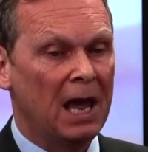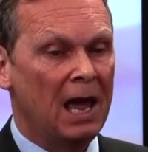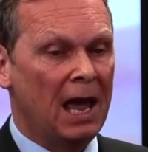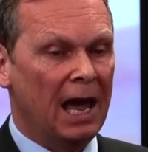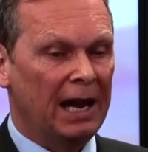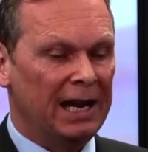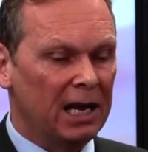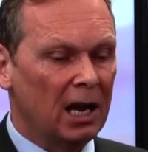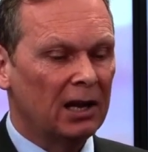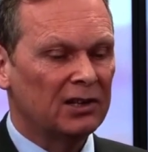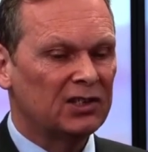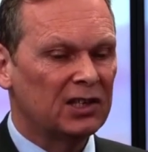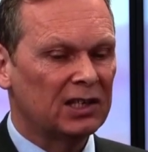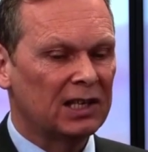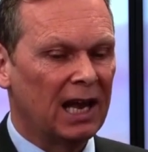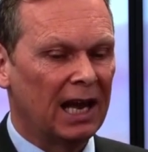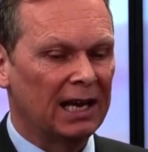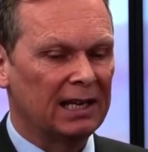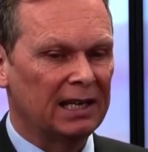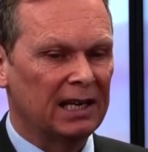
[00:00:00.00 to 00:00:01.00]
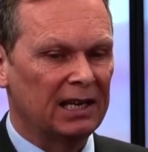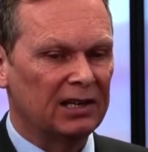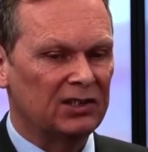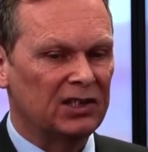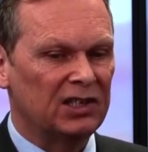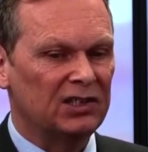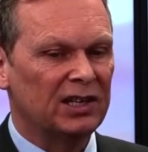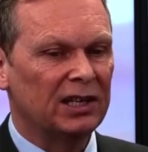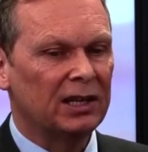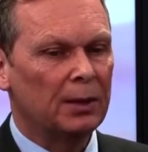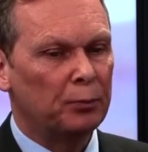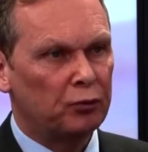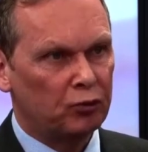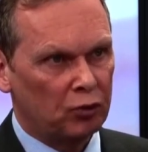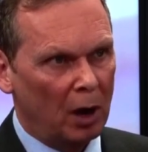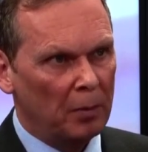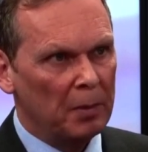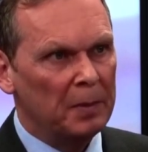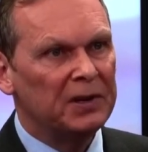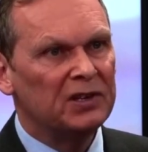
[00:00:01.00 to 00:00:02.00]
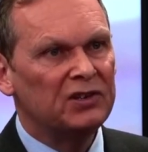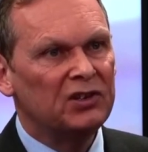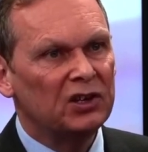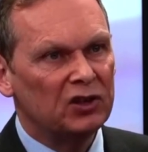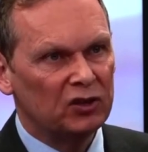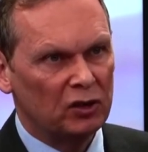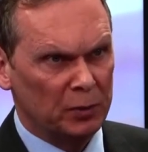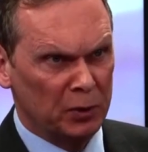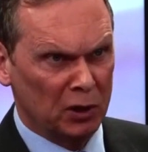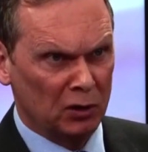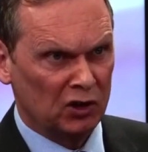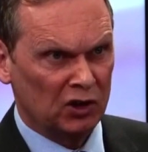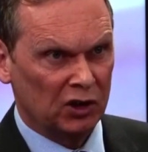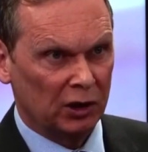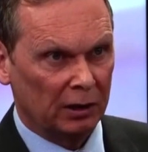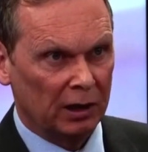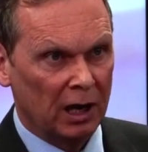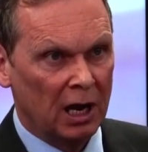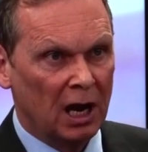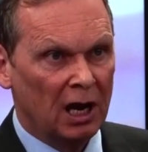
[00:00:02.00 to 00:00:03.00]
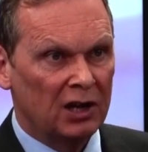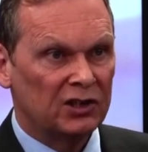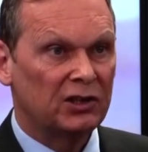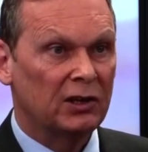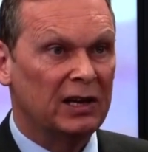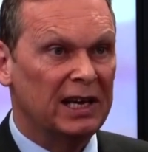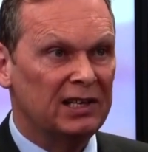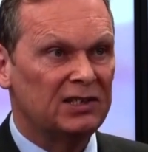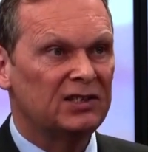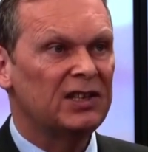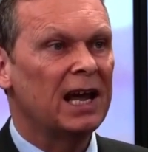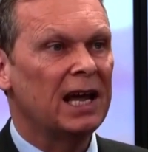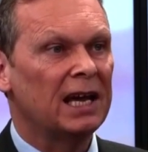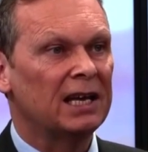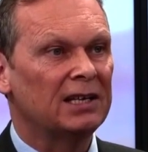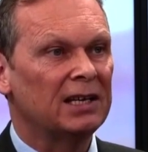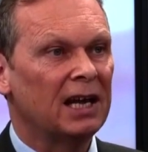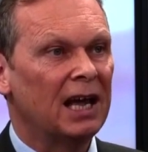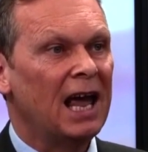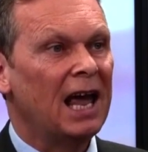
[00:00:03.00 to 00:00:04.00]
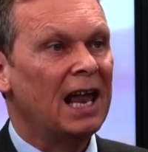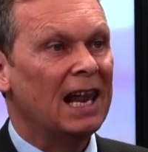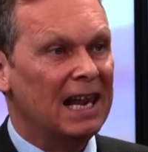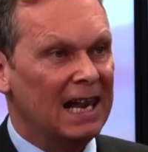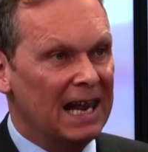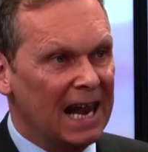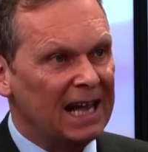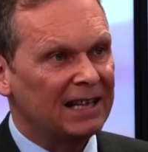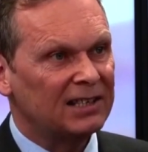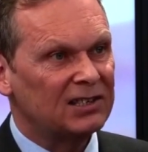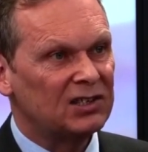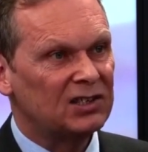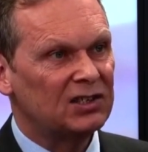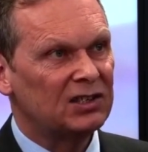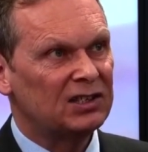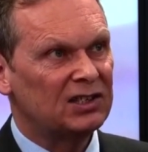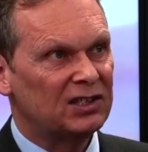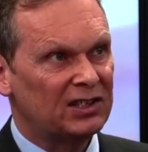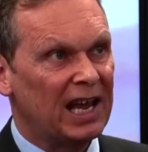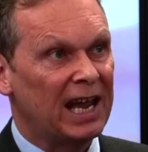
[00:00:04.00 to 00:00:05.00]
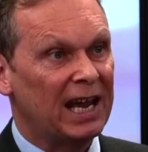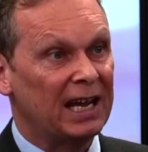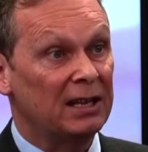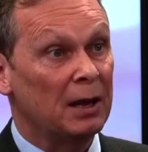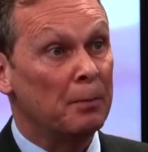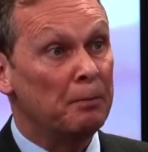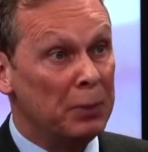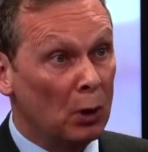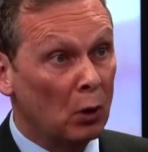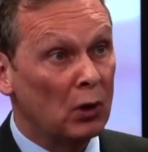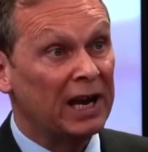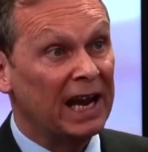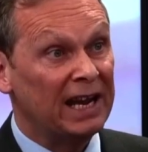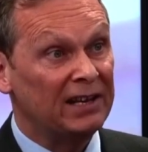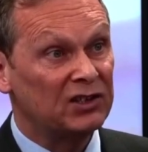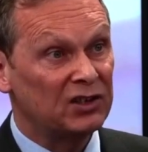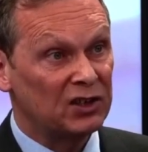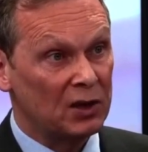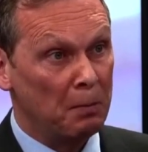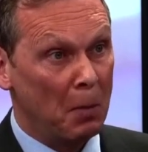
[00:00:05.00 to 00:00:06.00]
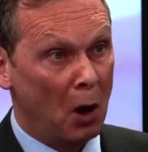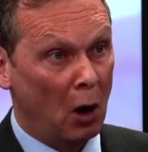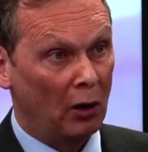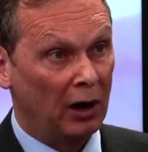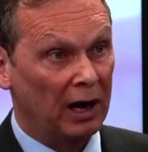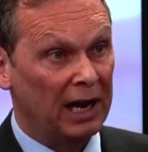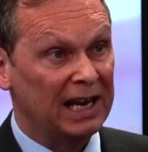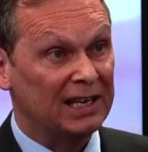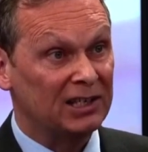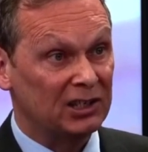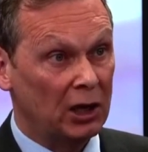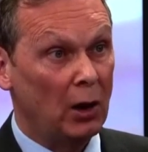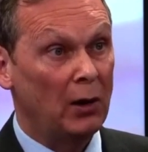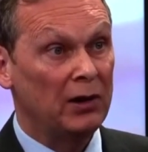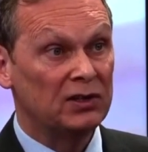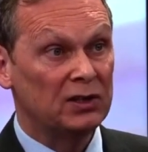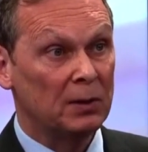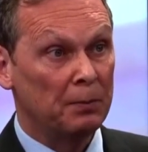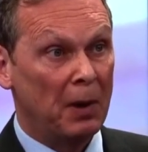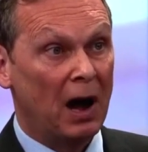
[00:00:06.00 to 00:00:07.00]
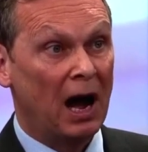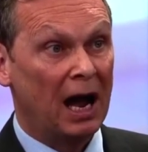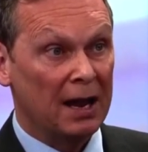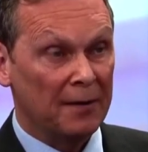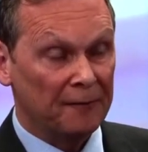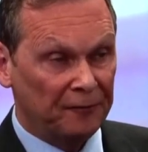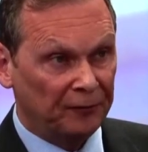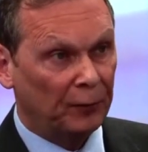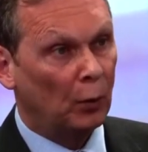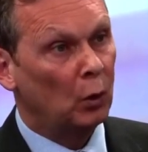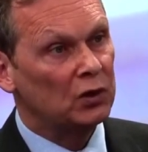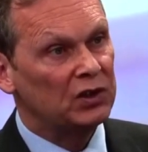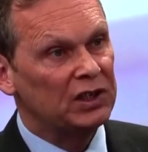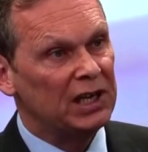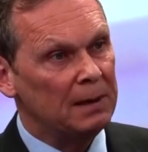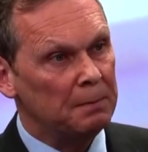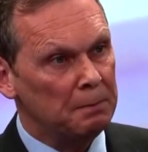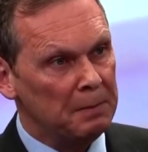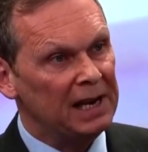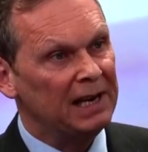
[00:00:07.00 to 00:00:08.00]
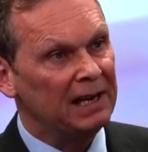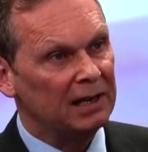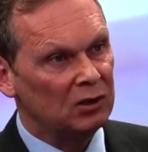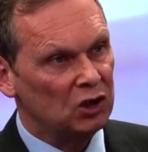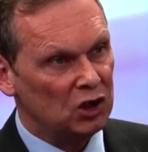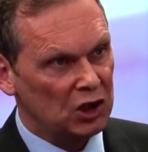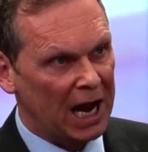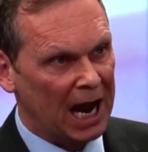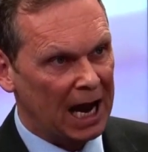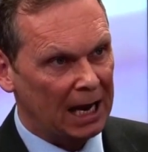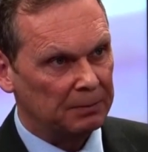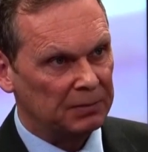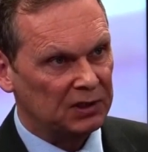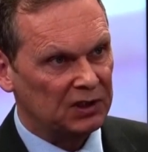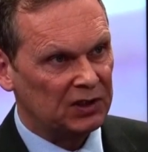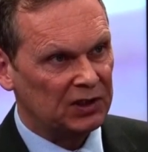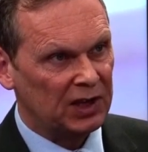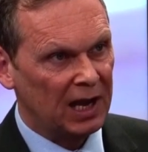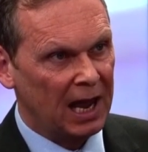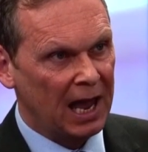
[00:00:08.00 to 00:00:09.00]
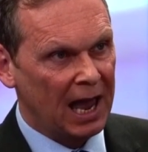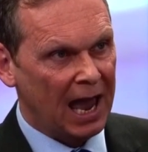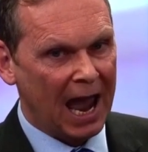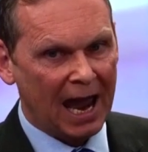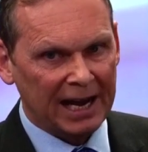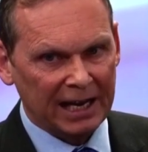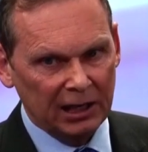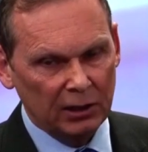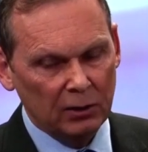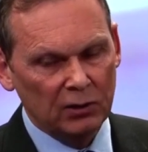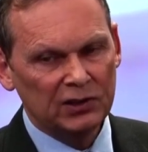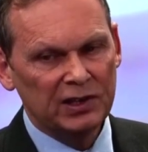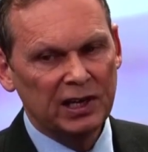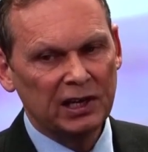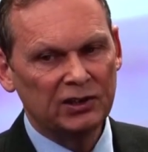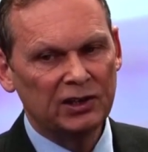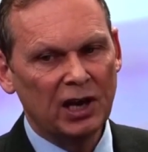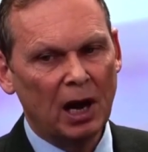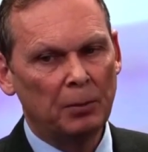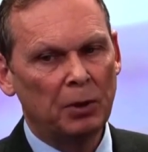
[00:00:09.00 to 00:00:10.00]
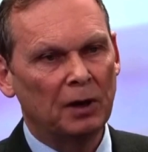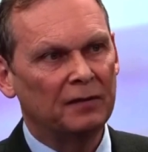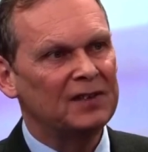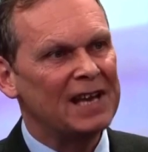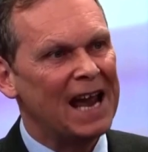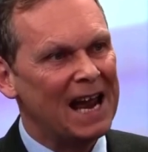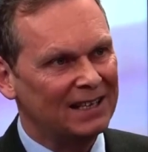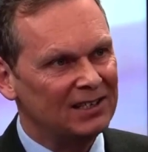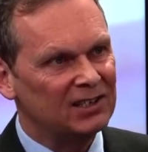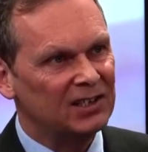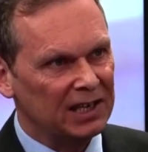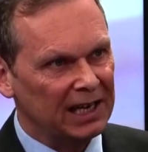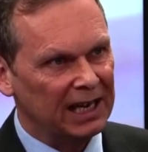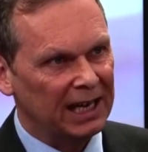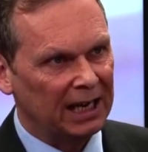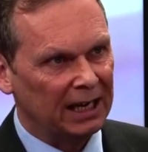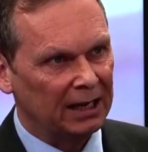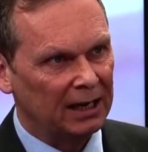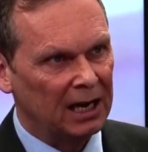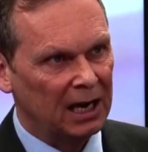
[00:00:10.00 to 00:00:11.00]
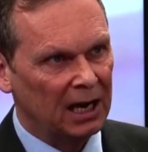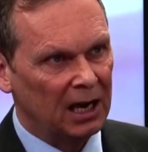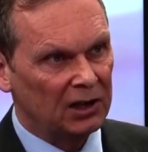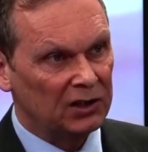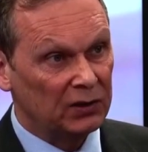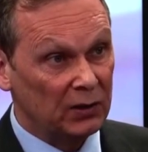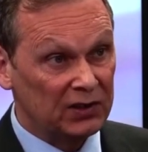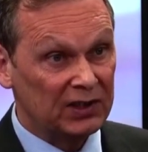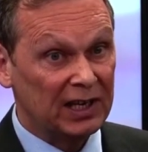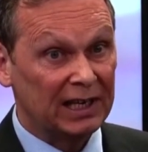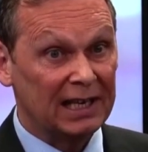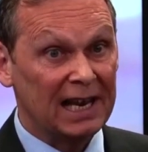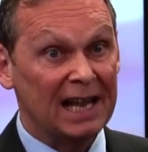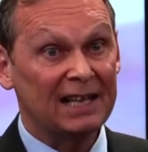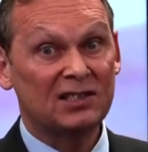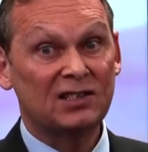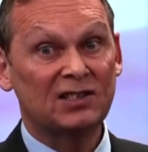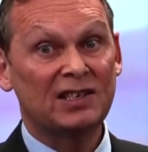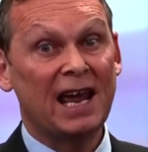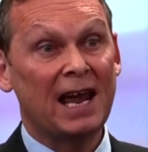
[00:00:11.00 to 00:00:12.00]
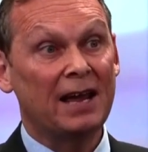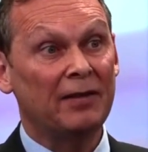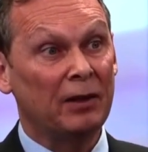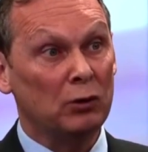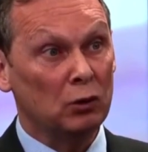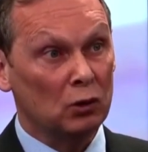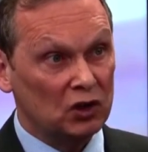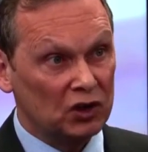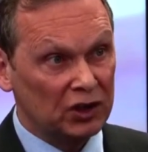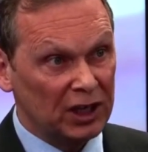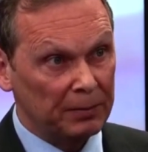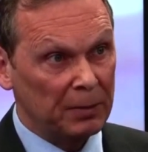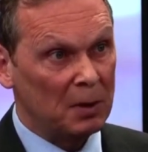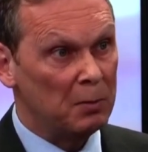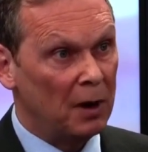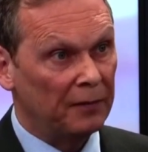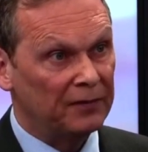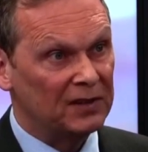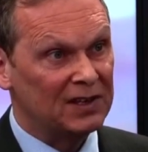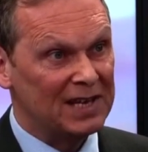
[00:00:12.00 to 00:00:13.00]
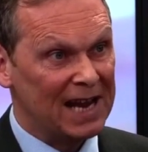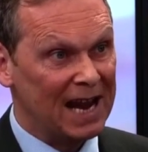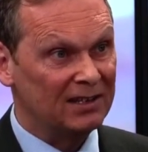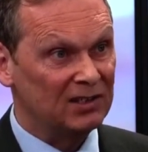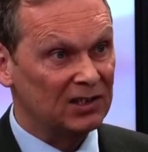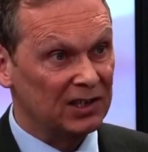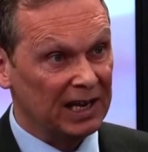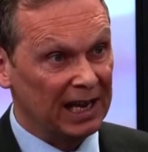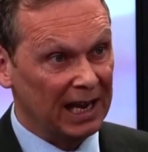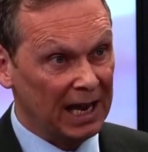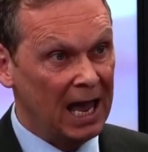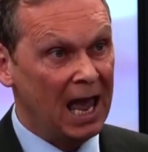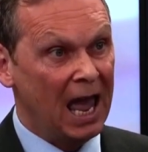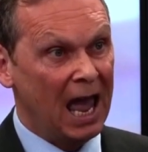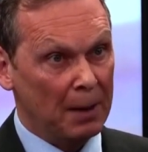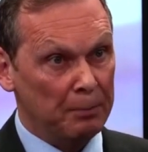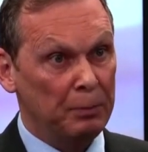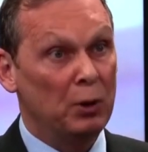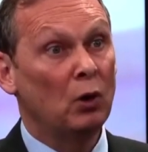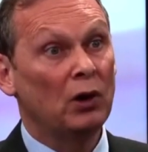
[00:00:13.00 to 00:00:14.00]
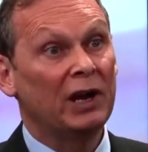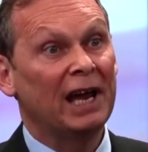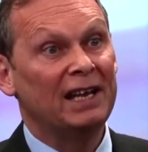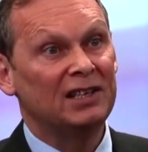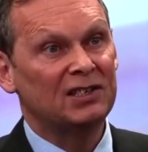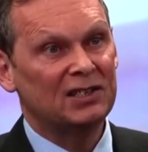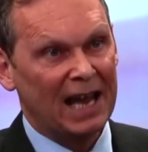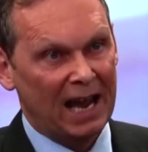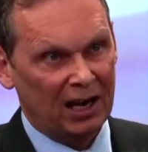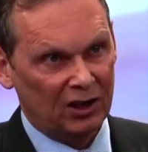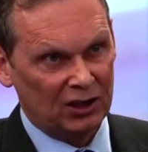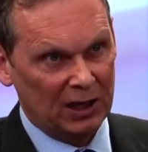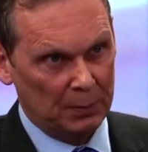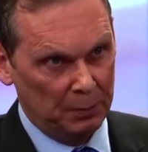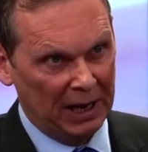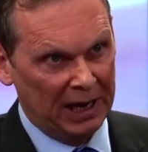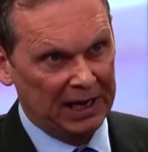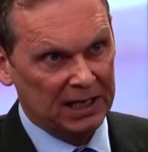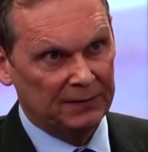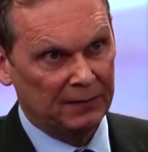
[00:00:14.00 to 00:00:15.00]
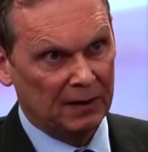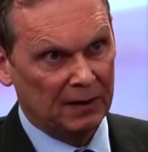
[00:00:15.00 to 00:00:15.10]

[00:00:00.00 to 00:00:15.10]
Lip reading: And he answered like this. He said, the problem is distribution. So he said, let's say that Bill Gates tomorrow is going to buy 40 million jabs. And he used the example of Tanzania. So he said, let's say that you ship them off to Tanzania and Bill Gates actually pays for